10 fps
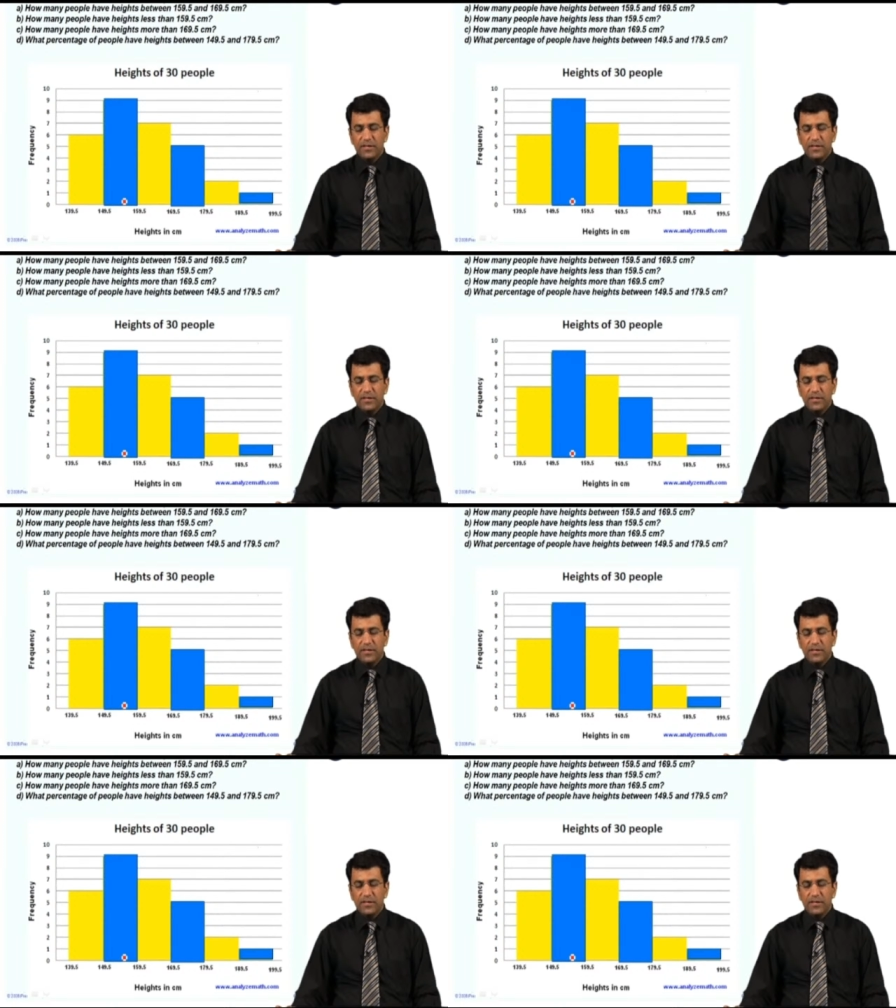
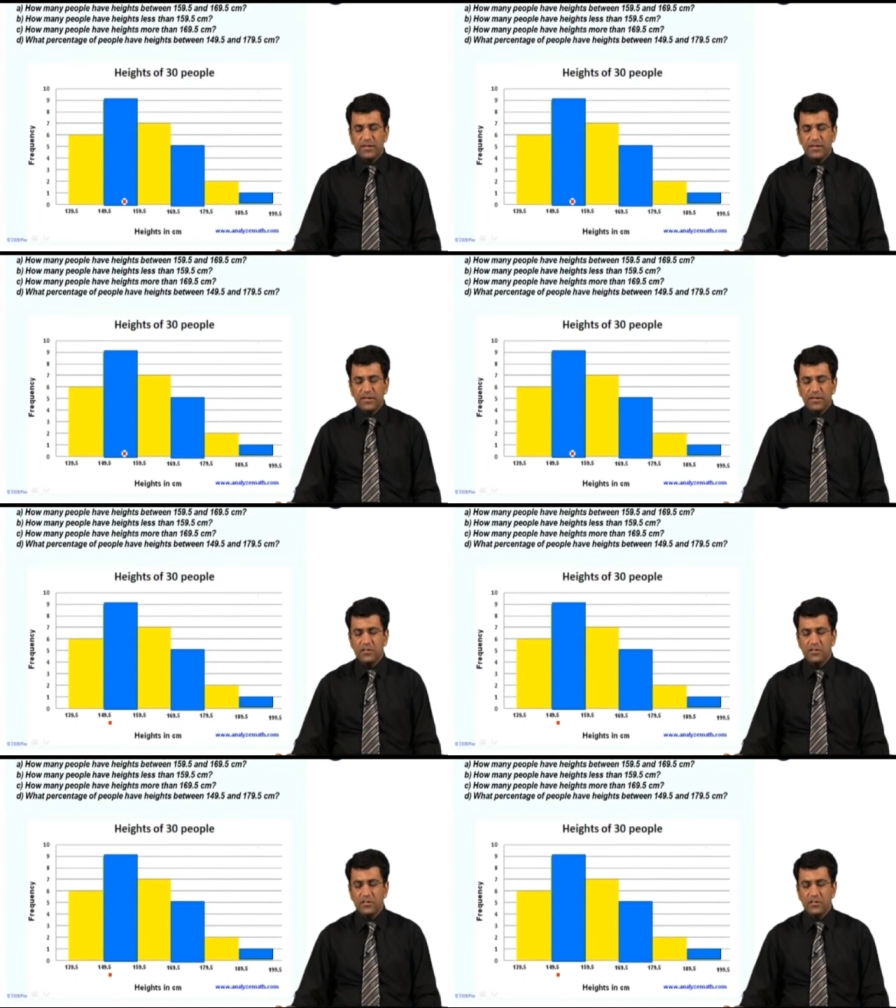sizes and
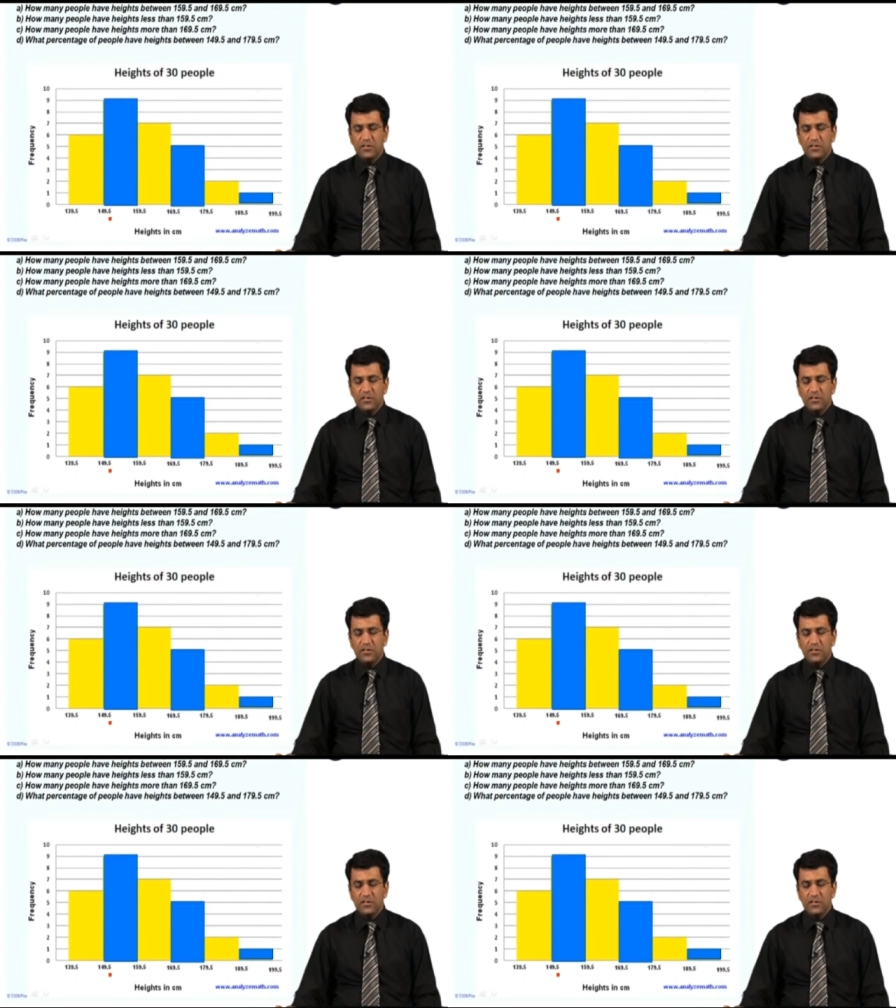class interval is
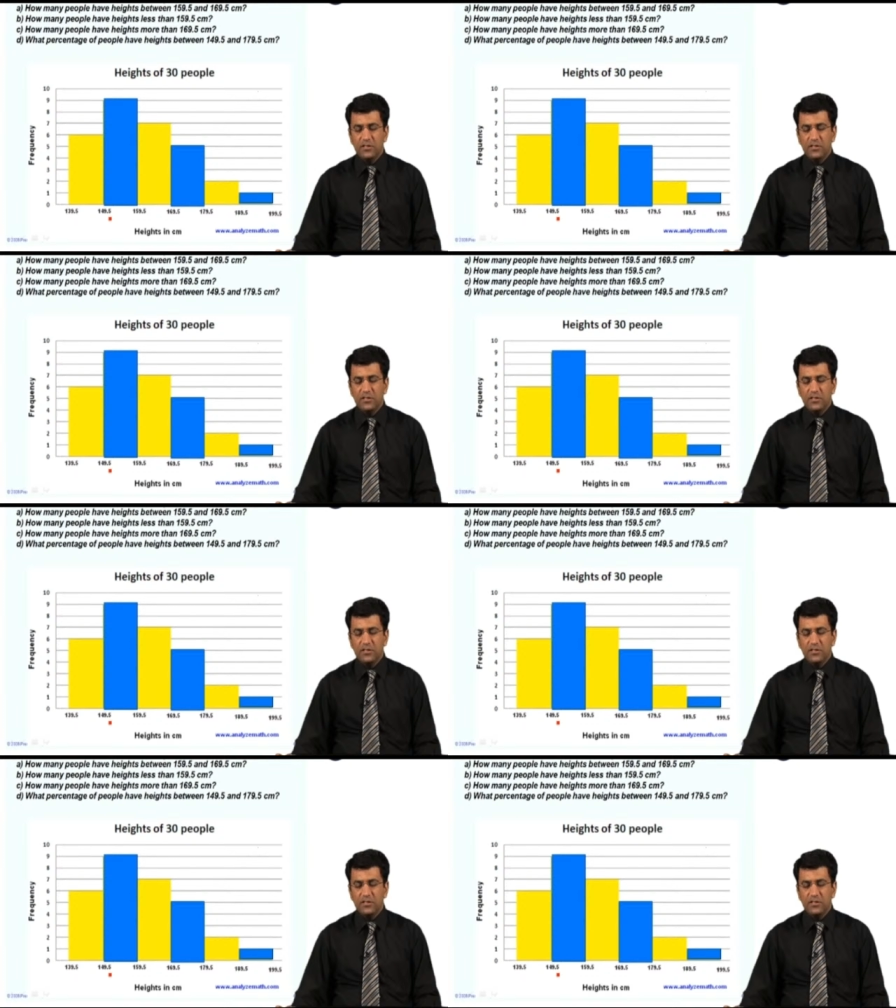
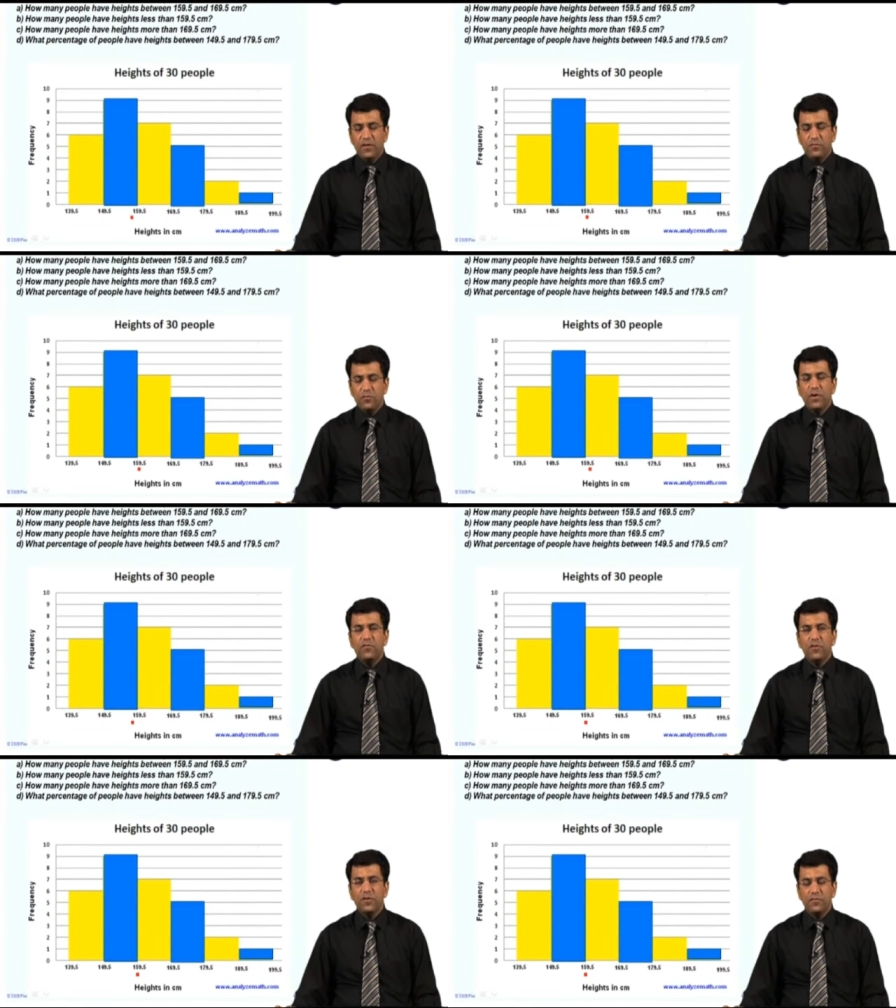149.5 to
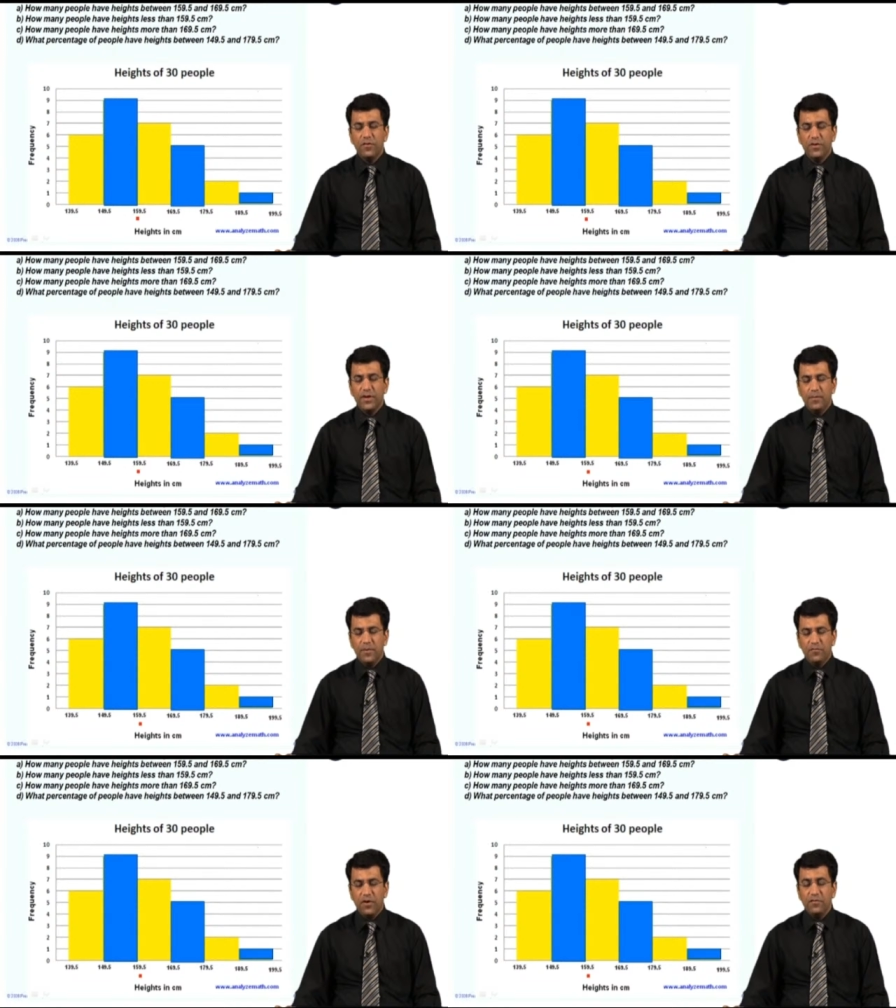
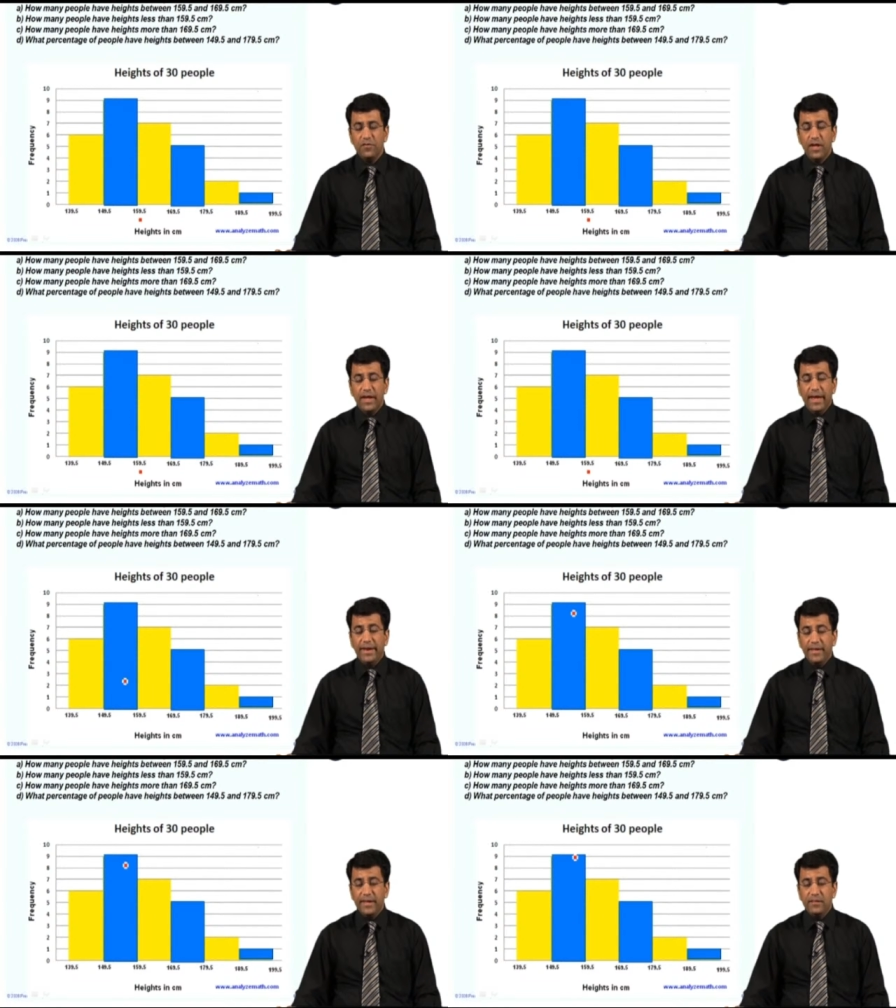159.5,
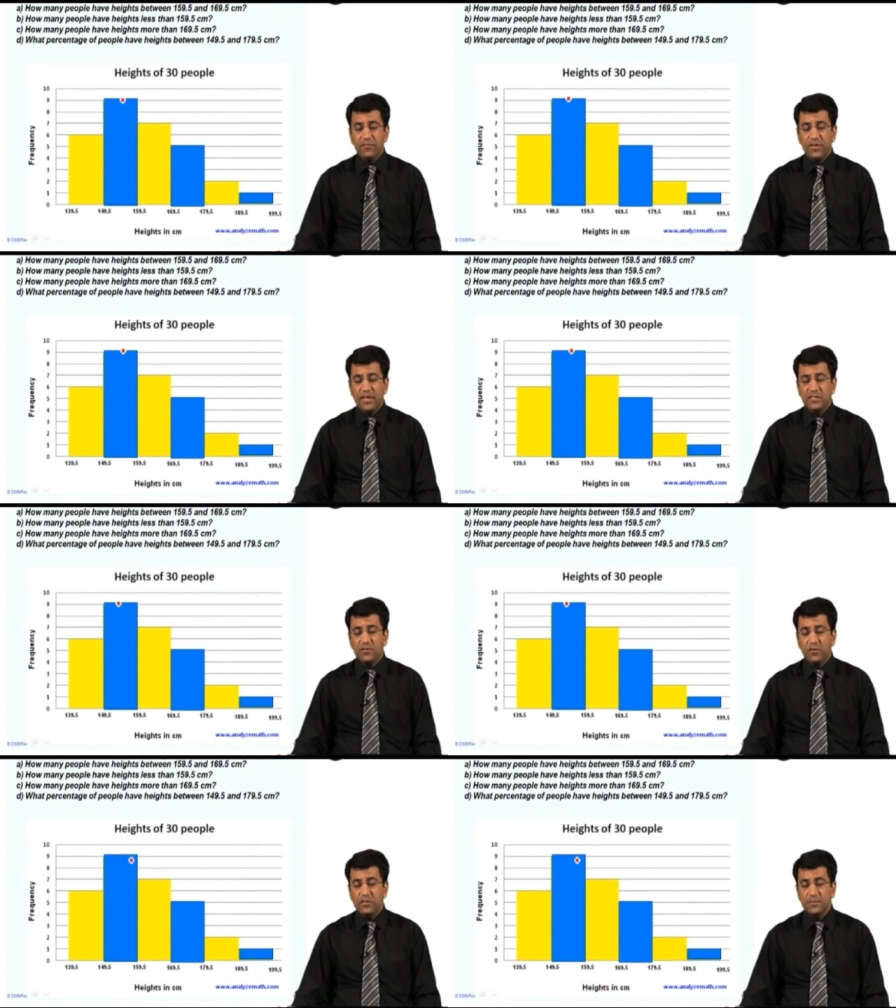and again the
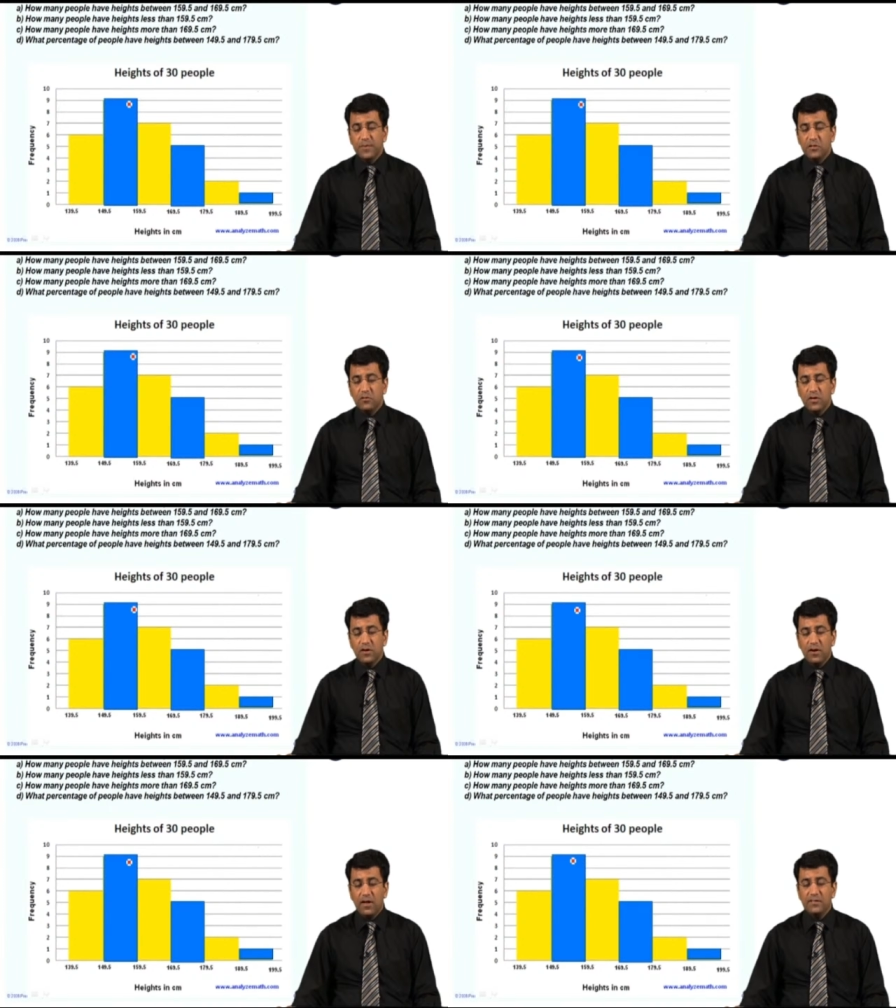frequency for this particular
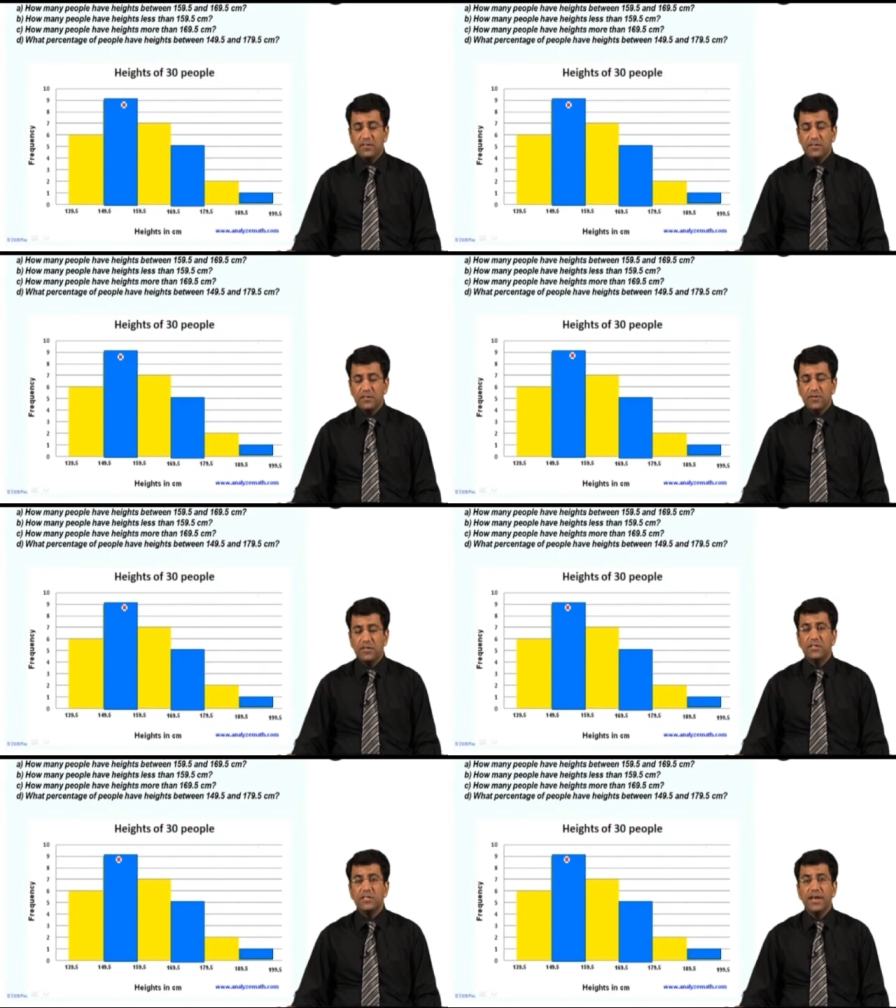class
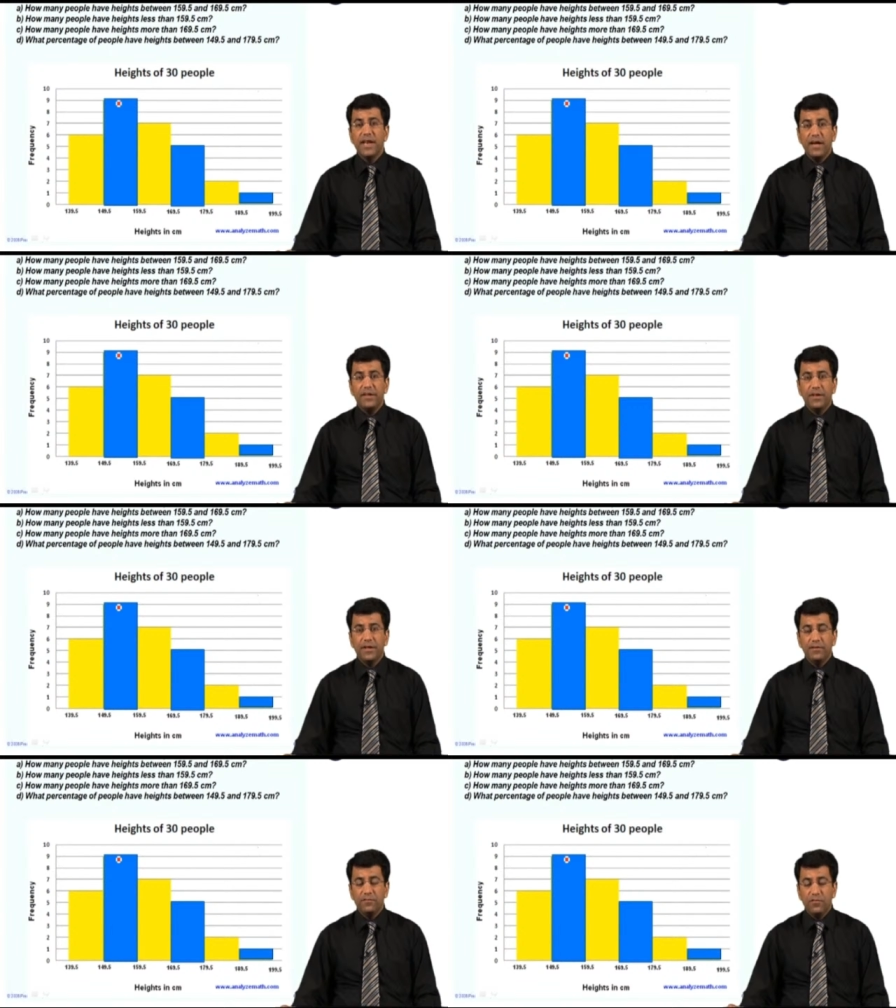interval is 9.